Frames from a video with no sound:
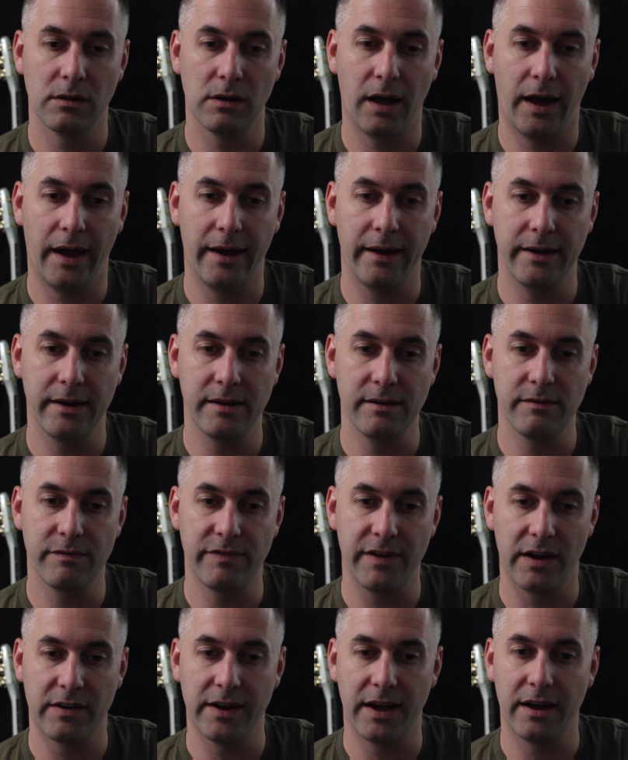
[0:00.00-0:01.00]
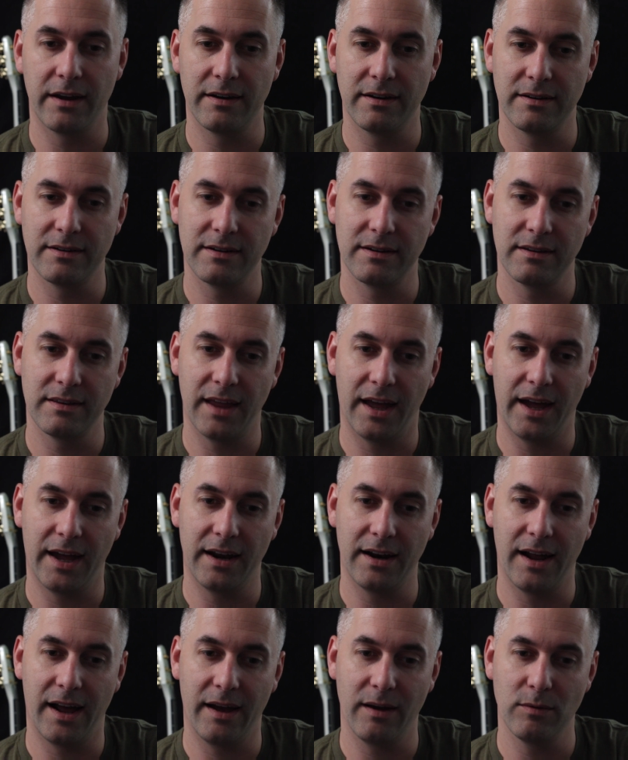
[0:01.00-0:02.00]
I found out
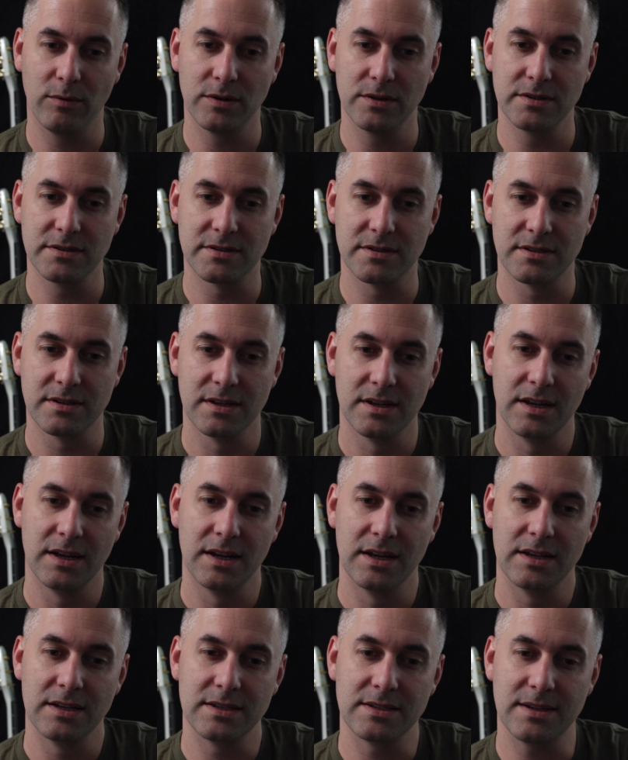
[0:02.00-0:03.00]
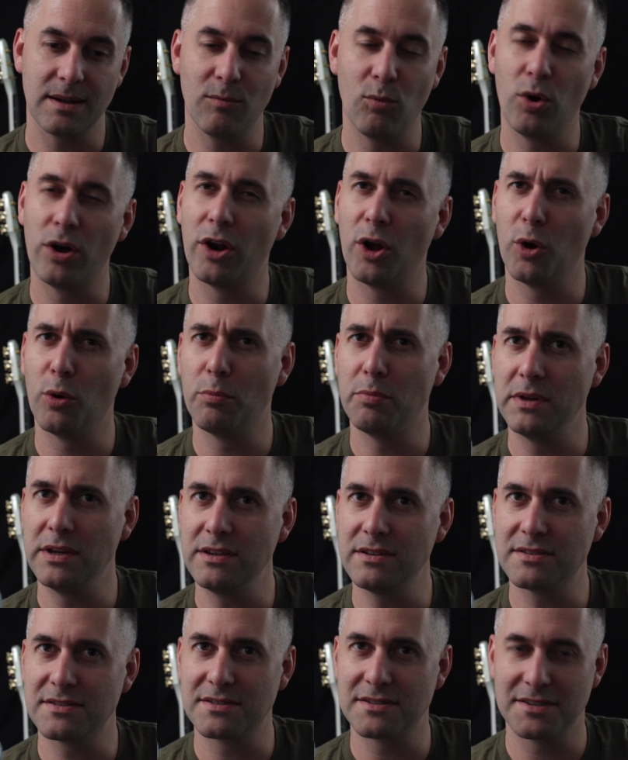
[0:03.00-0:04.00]
that I was somewhat
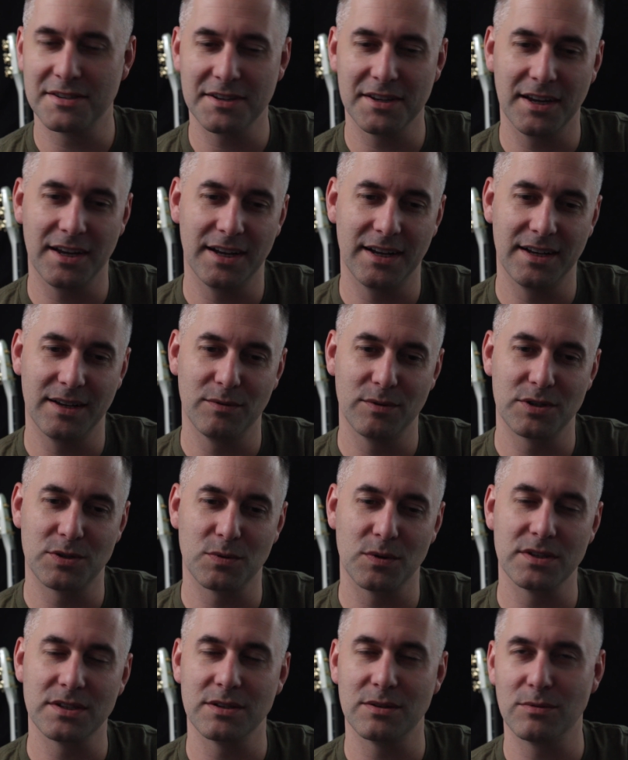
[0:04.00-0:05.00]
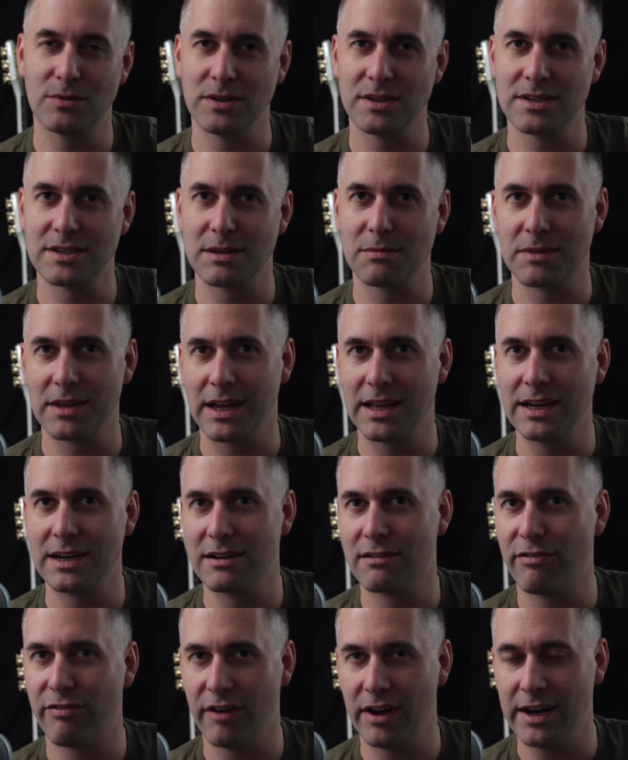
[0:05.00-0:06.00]
obese, which wasn't really something I
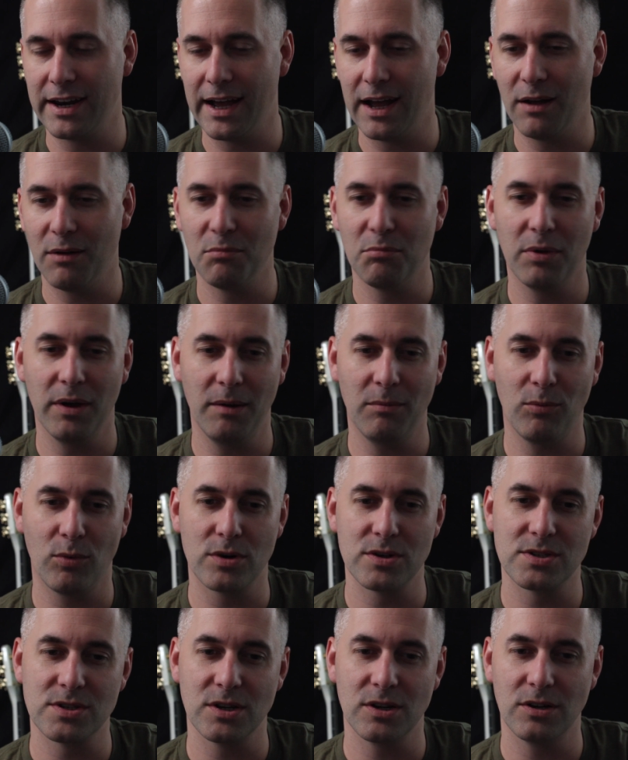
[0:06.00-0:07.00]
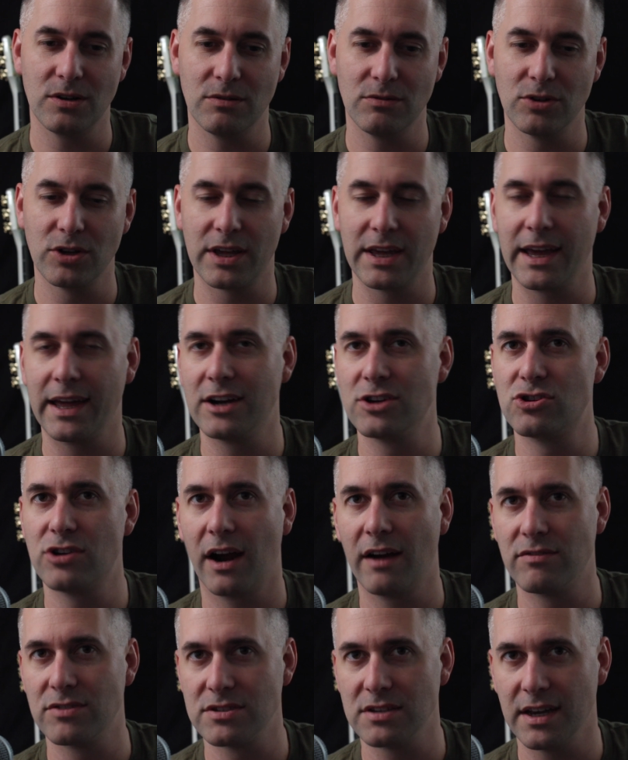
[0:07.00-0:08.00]
needed to find out, but more so looking at a
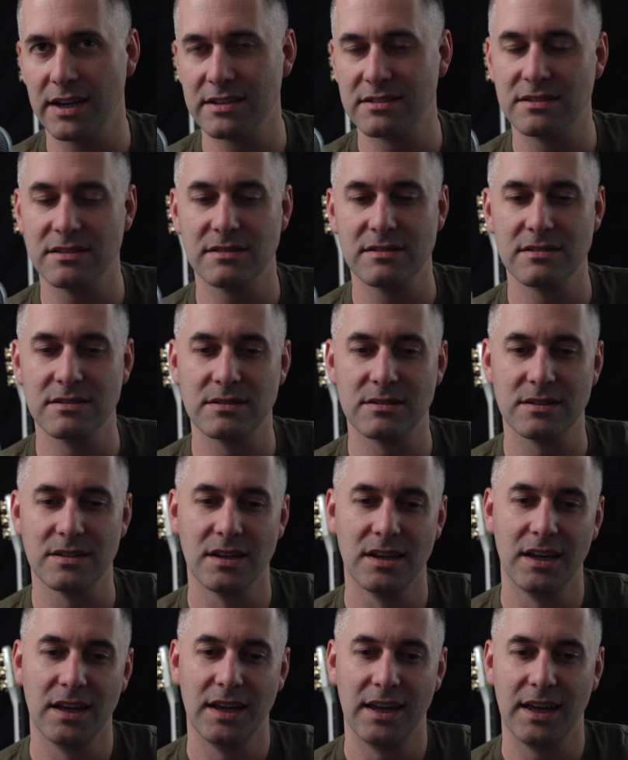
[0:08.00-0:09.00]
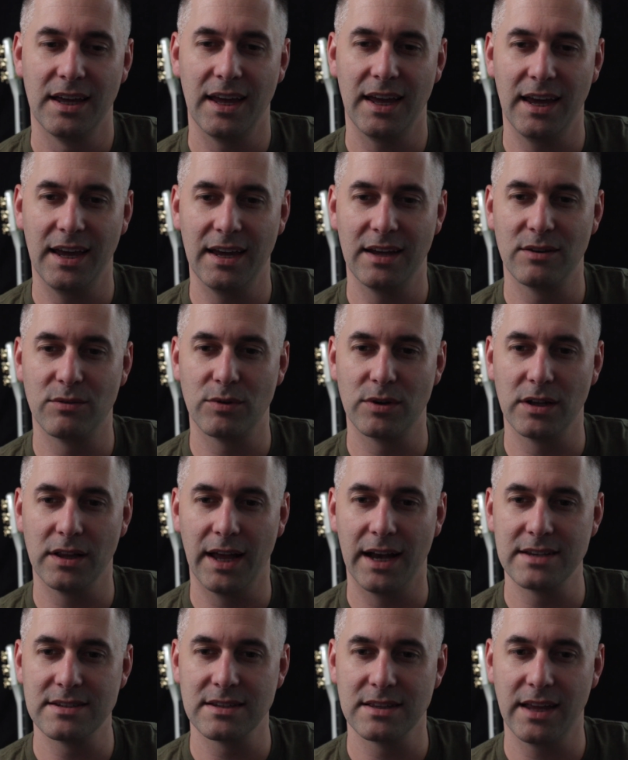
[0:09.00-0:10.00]
driver's license and
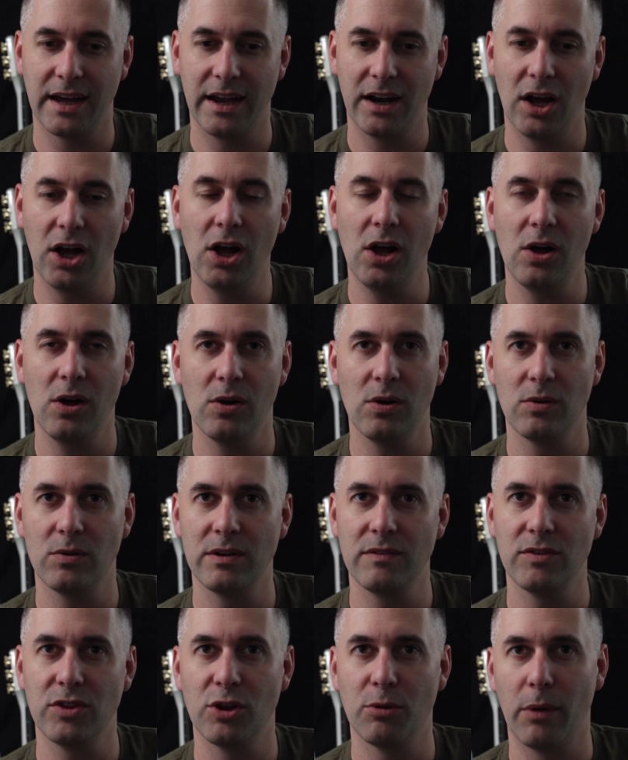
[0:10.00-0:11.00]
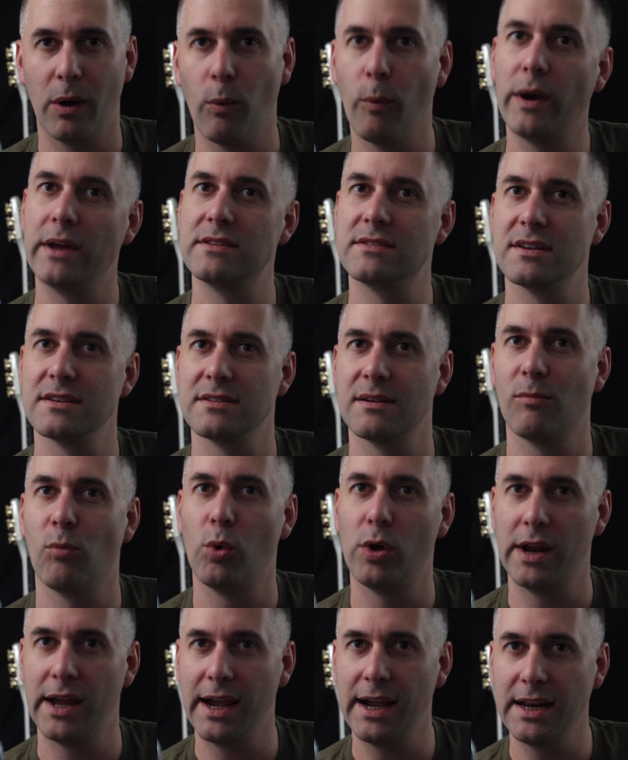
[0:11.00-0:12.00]
realizing that, oh, even though my weight says I'm
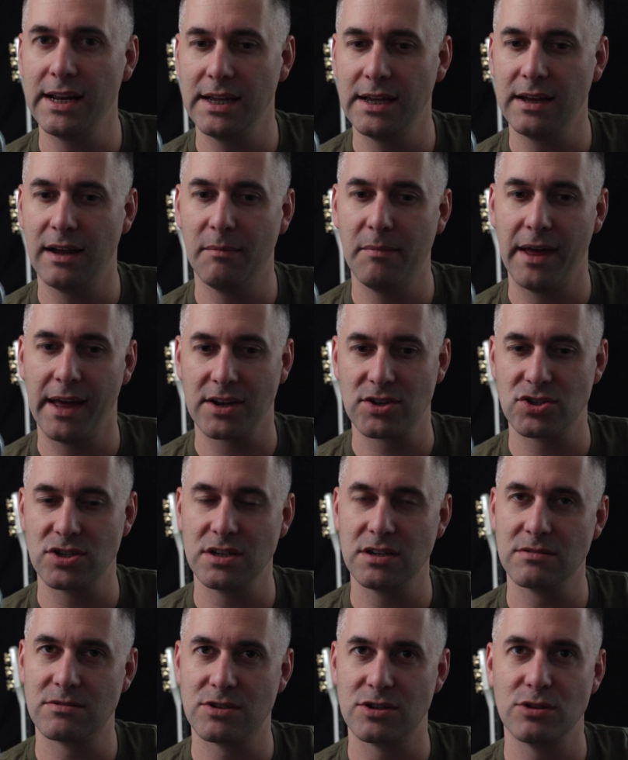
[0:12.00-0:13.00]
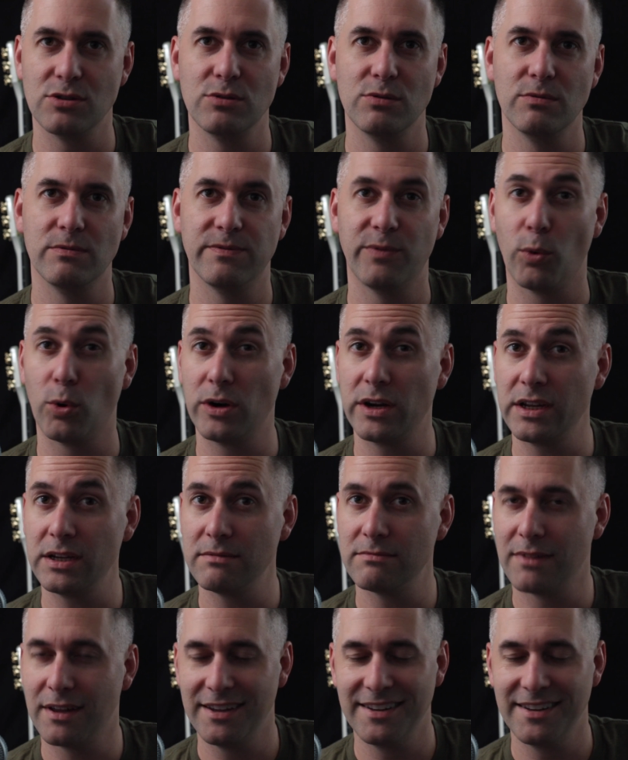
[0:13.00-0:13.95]
180, I'm actually 240.